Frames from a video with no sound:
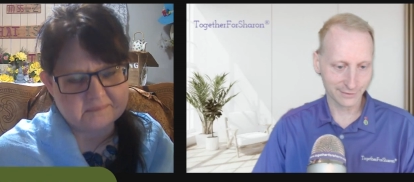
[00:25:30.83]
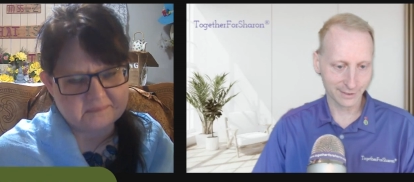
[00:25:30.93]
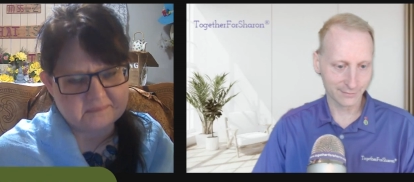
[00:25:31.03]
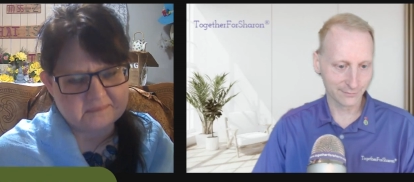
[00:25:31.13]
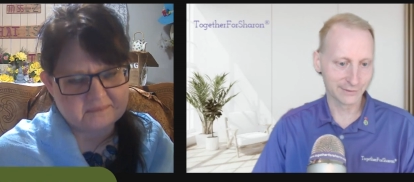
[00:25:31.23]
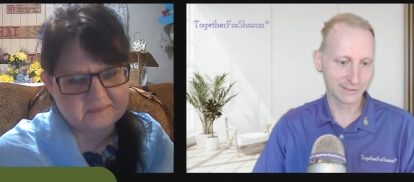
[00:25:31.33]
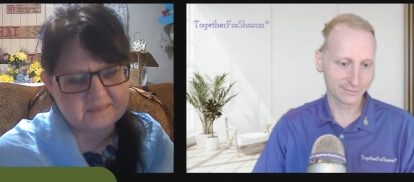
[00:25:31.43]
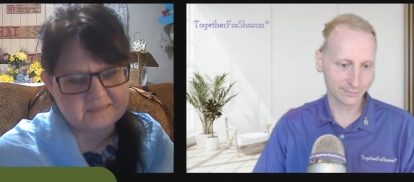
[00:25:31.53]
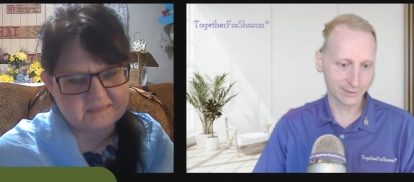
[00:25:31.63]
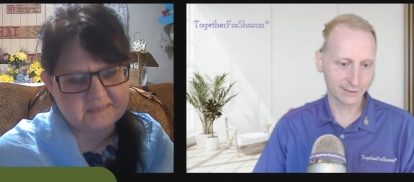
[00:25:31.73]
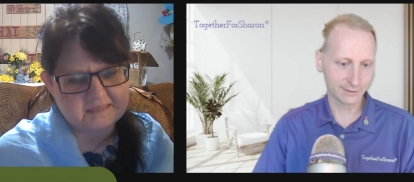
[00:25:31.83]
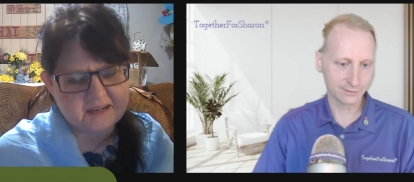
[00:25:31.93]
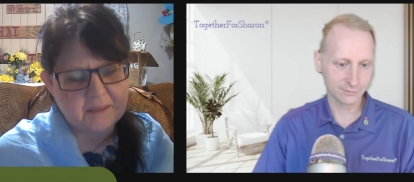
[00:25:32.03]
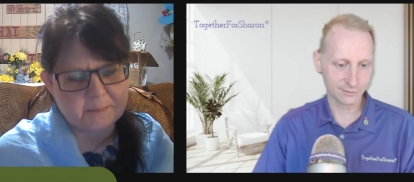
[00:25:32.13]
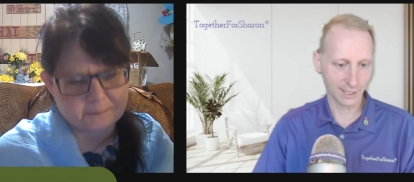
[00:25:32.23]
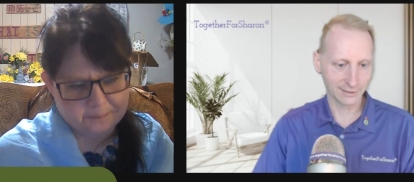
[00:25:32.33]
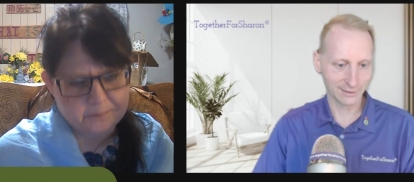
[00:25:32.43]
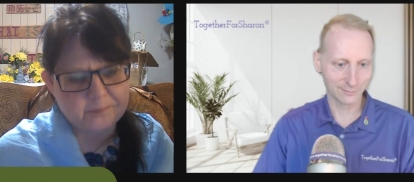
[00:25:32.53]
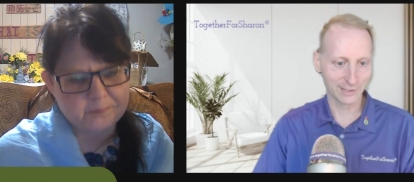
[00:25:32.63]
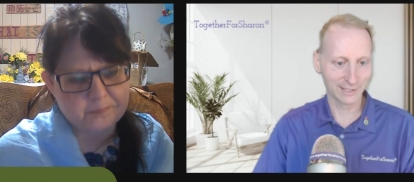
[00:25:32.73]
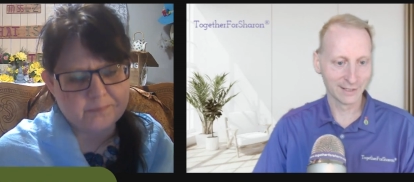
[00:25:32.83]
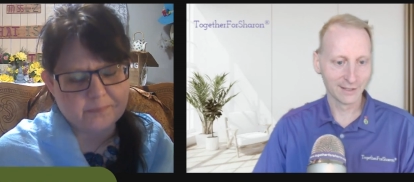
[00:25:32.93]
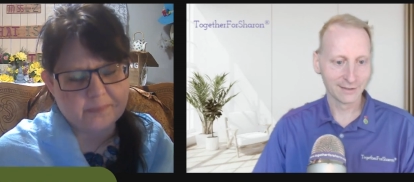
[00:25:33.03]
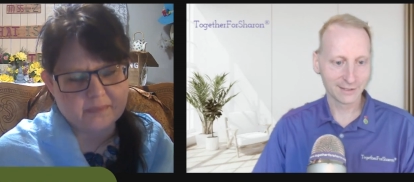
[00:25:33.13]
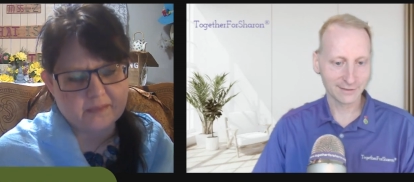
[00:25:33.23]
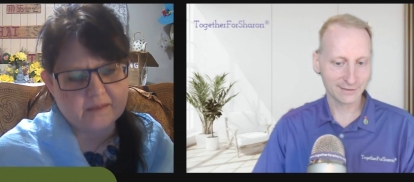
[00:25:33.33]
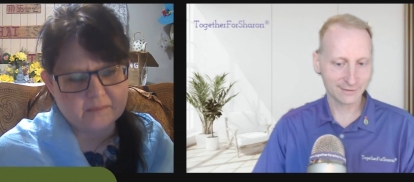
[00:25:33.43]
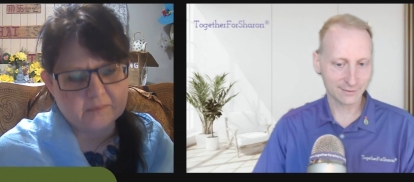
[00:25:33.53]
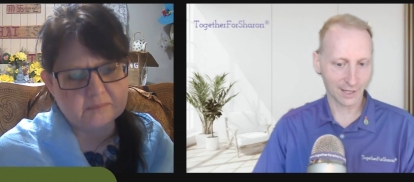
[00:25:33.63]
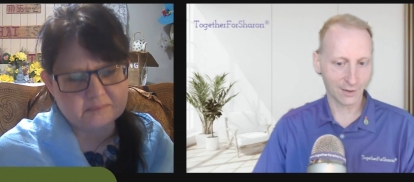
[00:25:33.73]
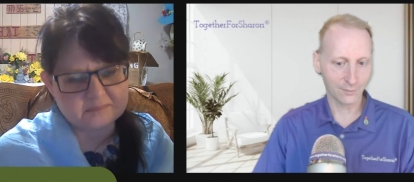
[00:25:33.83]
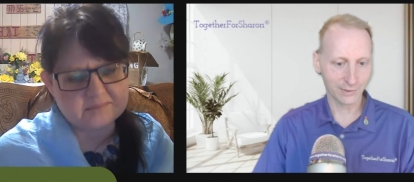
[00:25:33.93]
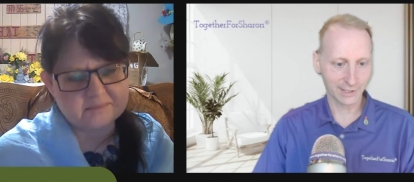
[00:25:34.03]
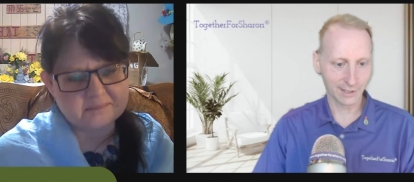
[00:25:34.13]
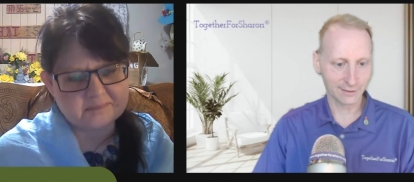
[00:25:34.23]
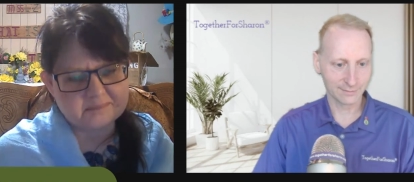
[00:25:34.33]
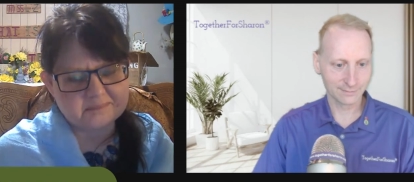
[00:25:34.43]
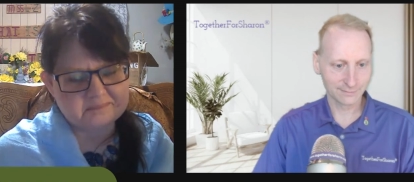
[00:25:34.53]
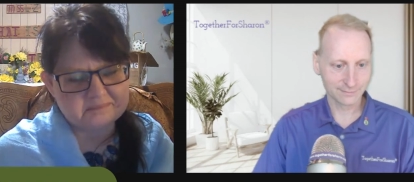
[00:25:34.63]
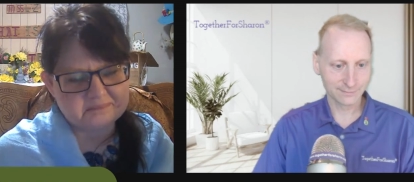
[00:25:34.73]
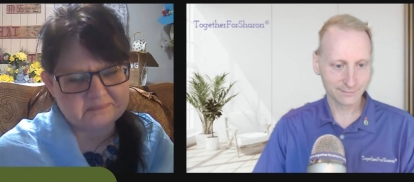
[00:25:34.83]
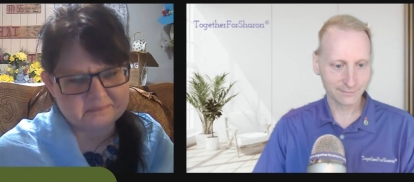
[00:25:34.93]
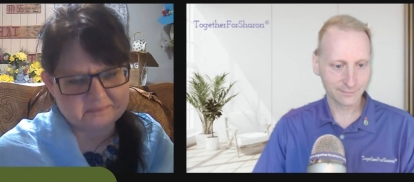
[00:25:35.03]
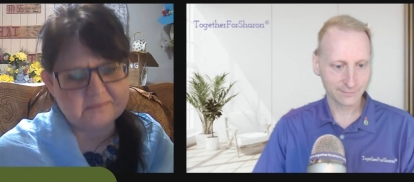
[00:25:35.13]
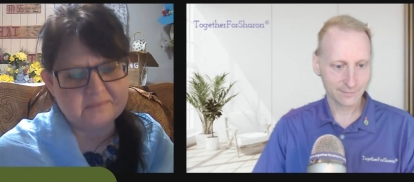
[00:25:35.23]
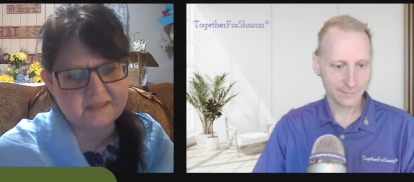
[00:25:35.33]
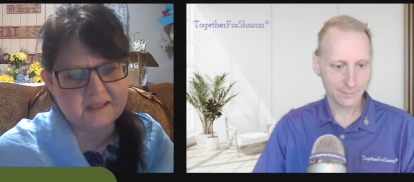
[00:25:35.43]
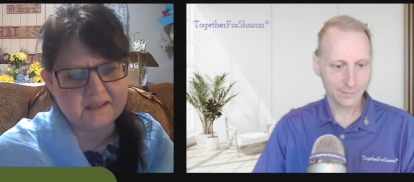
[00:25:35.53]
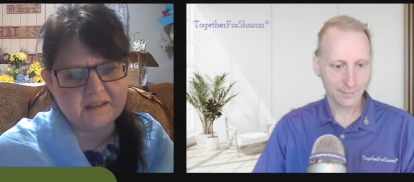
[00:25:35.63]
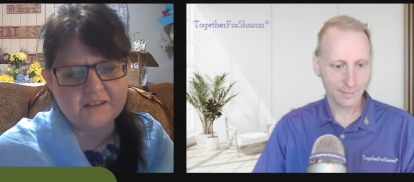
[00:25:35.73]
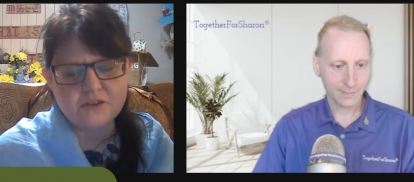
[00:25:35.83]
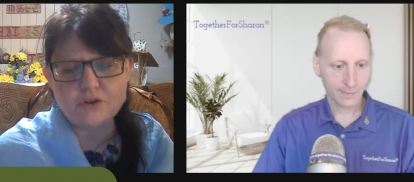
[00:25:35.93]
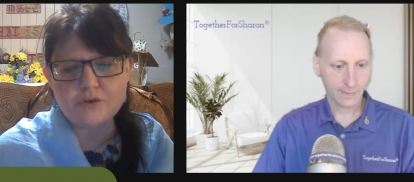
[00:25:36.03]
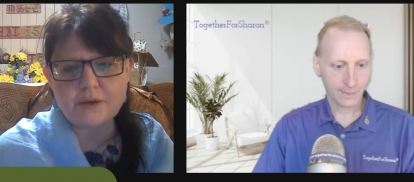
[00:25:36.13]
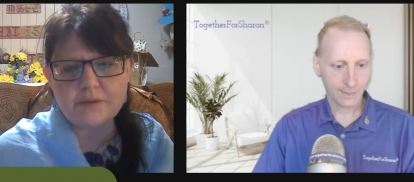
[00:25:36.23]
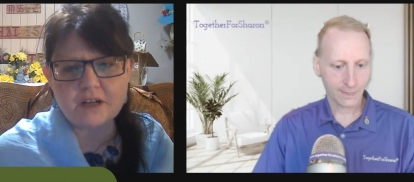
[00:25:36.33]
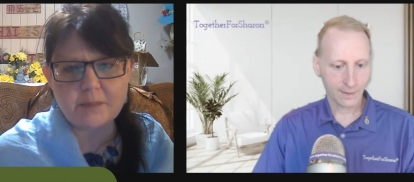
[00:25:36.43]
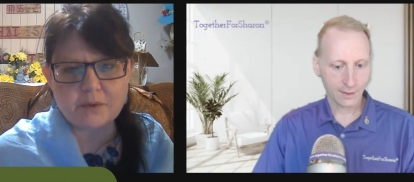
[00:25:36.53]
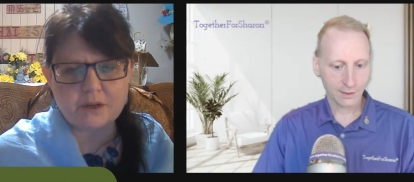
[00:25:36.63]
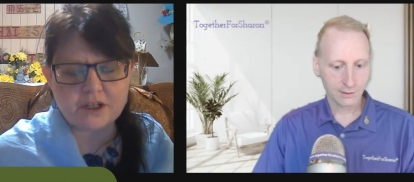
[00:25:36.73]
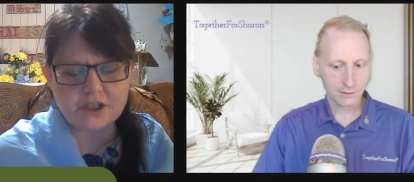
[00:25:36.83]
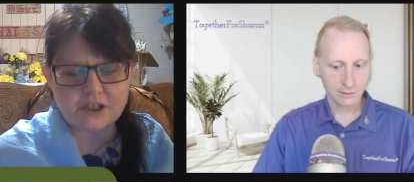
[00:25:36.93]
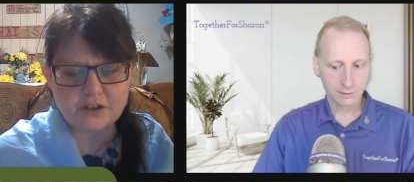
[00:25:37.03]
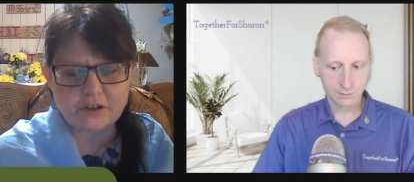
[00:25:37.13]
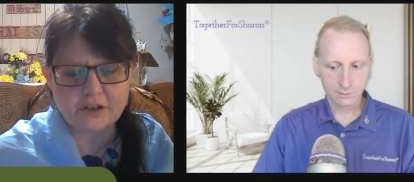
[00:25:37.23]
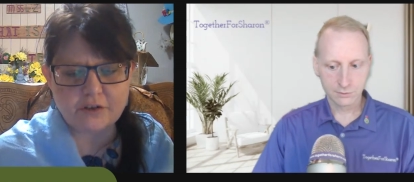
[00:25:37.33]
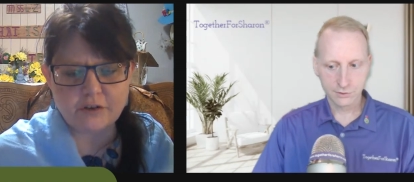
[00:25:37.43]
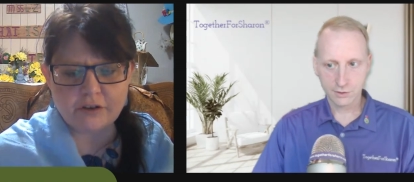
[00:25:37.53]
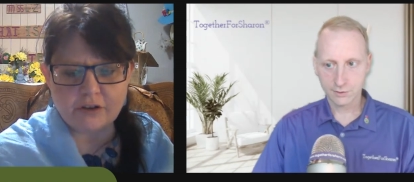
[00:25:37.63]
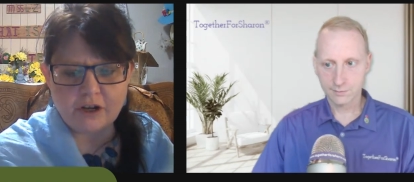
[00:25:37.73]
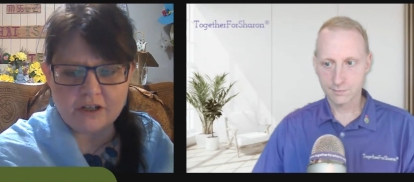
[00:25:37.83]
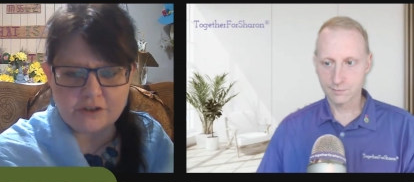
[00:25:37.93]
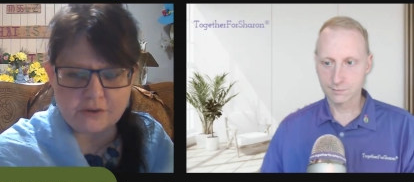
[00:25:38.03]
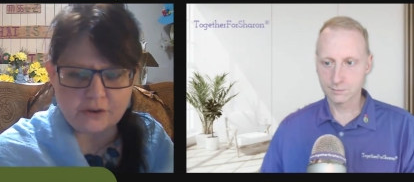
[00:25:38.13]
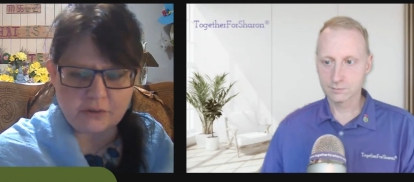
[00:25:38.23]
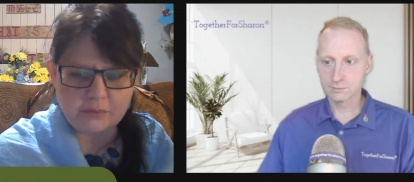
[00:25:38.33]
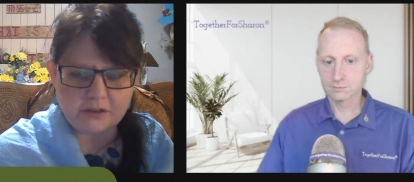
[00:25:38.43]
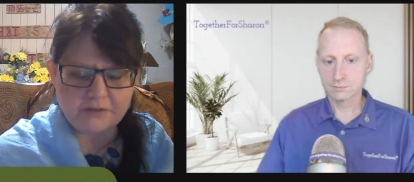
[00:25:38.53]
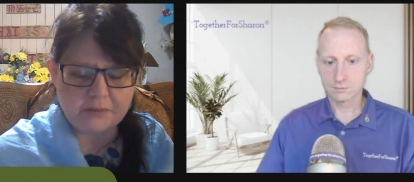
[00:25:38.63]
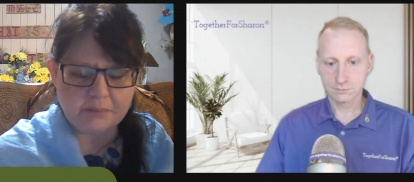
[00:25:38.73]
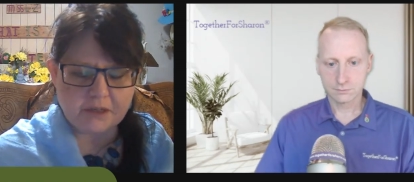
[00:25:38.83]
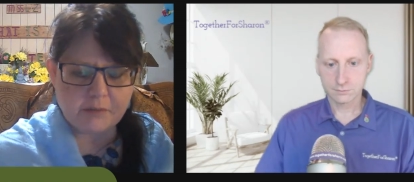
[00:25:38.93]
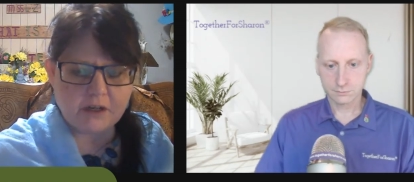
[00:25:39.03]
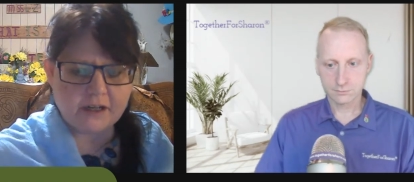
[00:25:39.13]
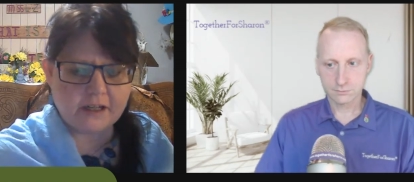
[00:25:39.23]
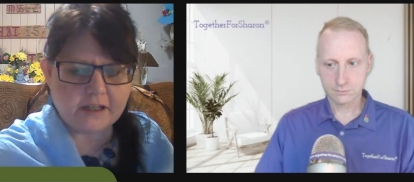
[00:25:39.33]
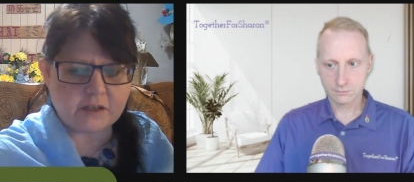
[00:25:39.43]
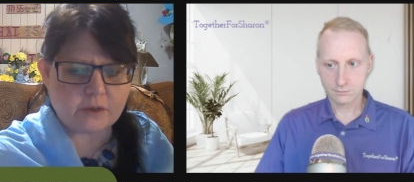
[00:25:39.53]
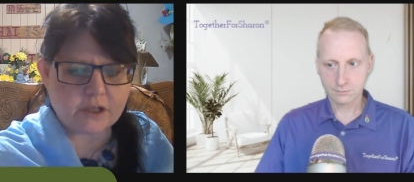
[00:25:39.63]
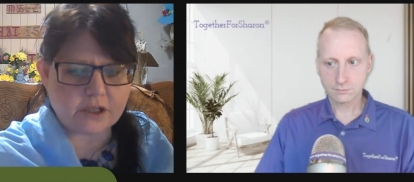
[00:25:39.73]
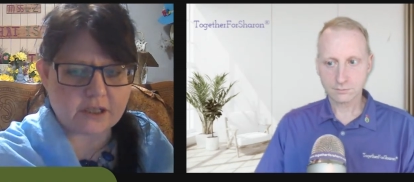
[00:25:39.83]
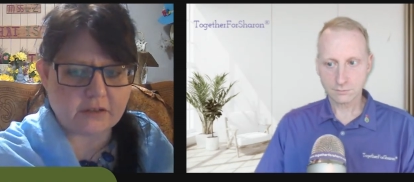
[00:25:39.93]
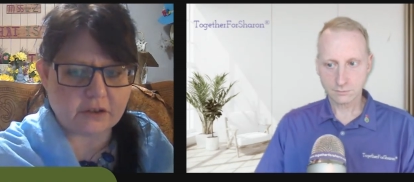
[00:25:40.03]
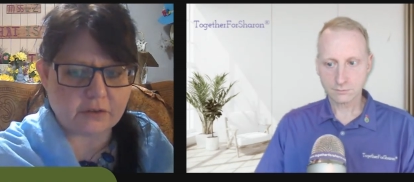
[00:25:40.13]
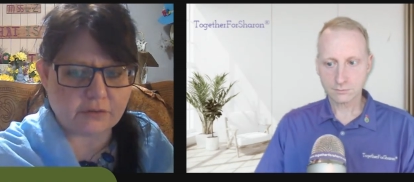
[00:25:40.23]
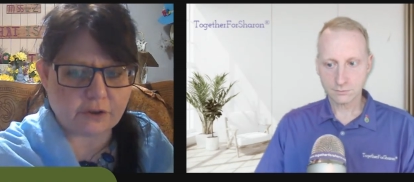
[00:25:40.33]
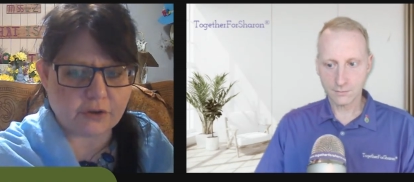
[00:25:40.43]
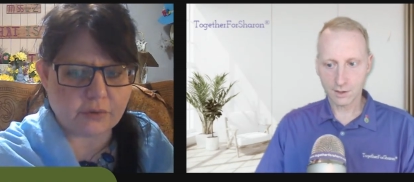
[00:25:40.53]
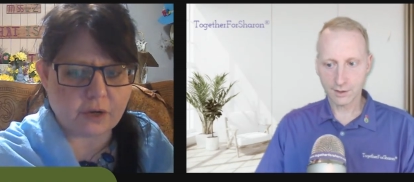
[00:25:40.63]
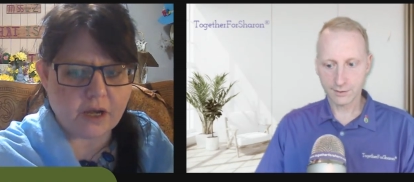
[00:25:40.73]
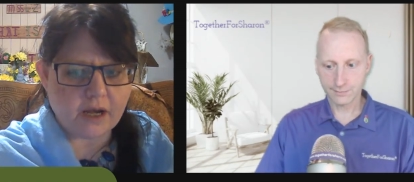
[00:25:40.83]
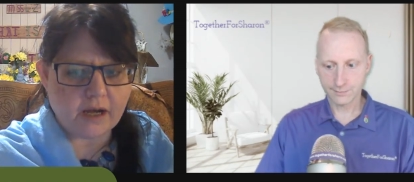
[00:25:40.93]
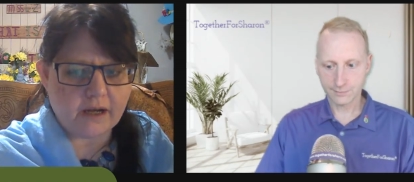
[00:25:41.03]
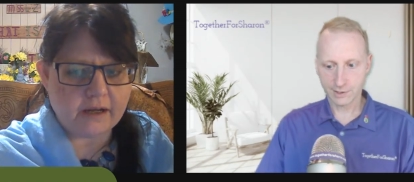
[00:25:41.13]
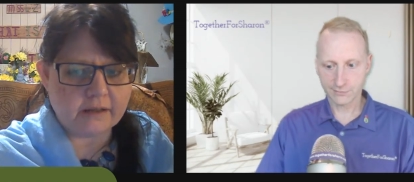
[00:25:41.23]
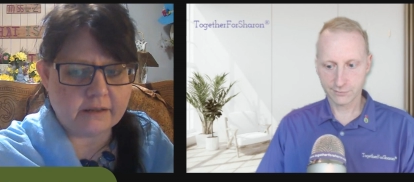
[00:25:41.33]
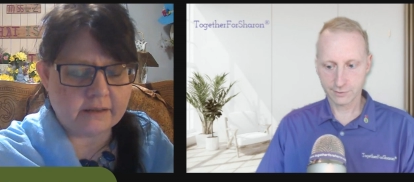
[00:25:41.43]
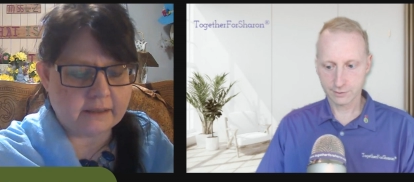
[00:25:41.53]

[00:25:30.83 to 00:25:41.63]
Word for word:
Speaker 1: agree on, which is pretty frightening. But this, I hope we can.
Speaker 2: George, we have a couple questions here, and you you got into a little bit of it, but I want to get these questions out there for you. Uh,